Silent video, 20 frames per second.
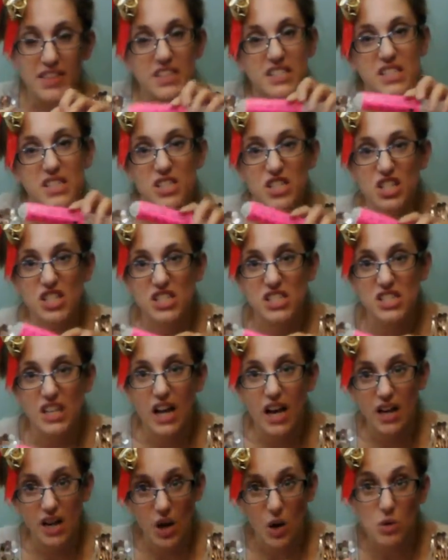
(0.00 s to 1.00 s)
This is just
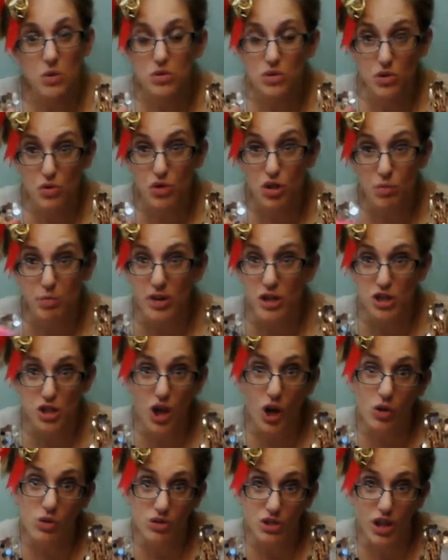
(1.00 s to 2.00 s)
an old toothbrush
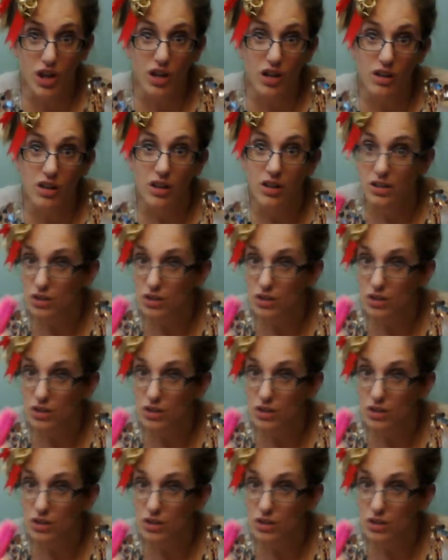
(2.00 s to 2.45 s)
holder.